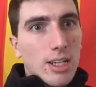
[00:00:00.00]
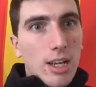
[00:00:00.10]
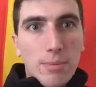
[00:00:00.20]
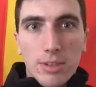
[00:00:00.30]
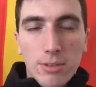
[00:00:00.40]

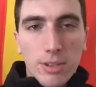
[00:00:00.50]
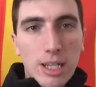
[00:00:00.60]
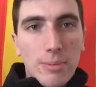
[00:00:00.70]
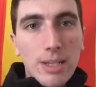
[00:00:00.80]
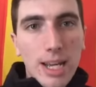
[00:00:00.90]
couple score
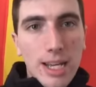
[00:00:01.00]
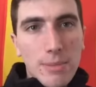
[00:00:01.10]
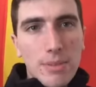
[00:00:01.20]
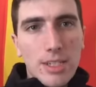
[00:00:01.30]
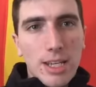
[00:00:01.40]
type
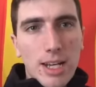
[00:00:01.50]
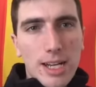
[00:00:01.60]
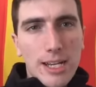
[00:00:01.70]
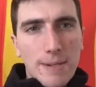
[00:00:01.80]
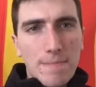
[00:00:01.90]
games.
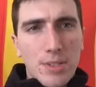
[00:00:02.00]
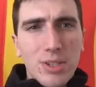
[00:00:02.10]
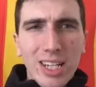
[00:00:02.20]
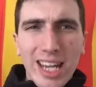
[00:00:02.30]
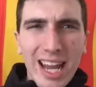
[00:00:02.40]
Um, so
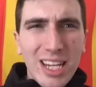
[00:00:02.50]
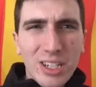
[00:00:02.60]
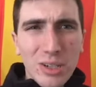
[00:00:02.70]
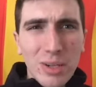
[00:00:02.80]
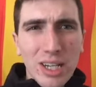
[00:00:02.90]
they can
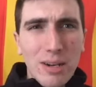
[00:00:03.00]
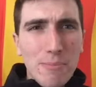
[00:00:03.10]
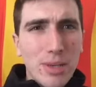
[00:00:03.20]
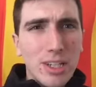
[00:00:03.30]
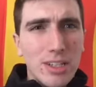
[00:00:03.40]
do it,
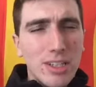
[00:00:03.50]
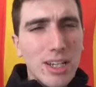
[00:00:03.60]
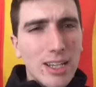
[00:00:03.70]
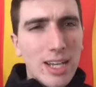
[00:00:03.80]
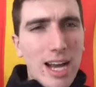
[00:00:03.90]
but it's
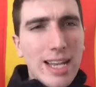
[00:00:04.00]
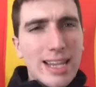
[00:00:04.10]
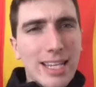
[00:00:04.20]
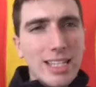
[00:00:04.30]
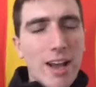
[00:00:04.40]
a lot of
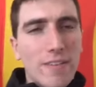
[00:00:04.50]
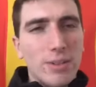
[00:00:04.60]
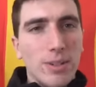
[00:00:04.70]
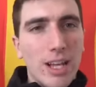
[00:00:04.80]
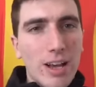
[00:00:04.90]
things have
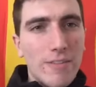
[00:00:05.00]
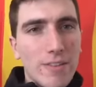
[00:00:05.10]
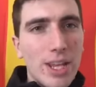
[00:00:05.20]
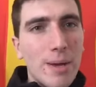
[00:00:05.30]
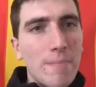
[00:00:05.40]
to align for
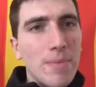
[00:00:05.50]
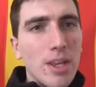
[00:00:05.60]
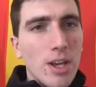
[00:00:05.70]
them.